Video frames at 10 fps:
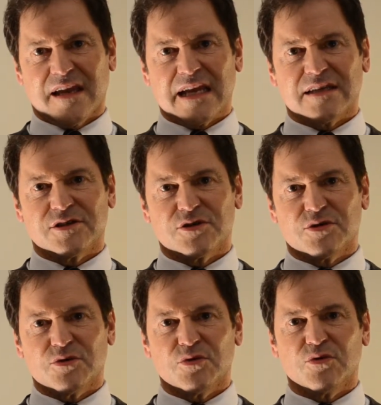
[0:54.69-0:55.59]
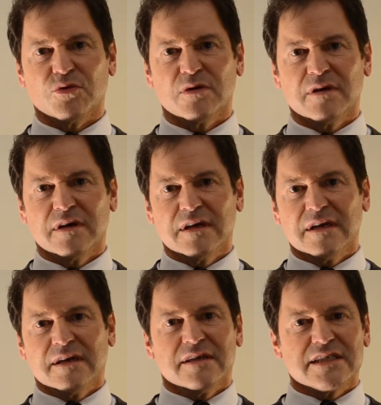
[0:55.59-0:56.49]
and to
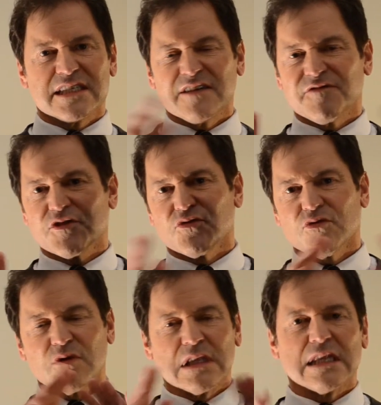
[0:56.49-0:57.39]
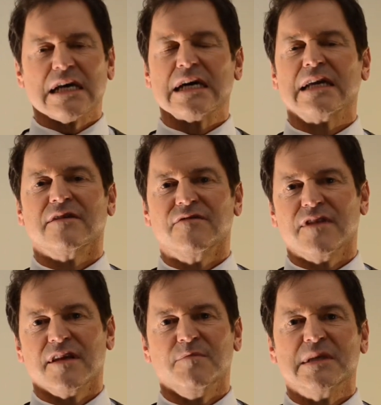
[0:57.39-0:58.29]
sift through a lot of
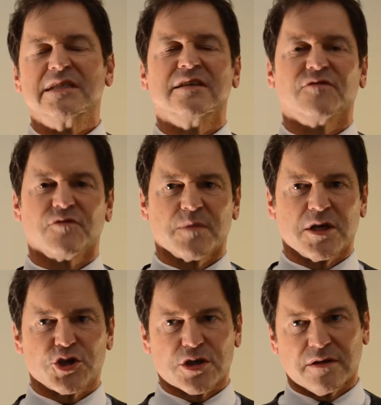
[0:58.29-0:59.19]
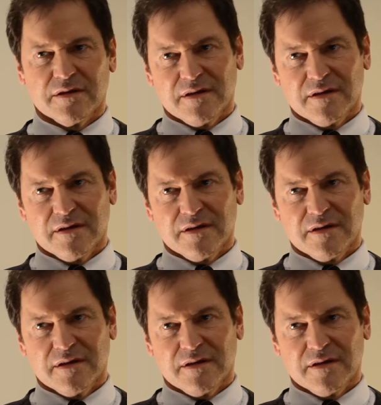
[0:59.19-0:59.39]
the misinformation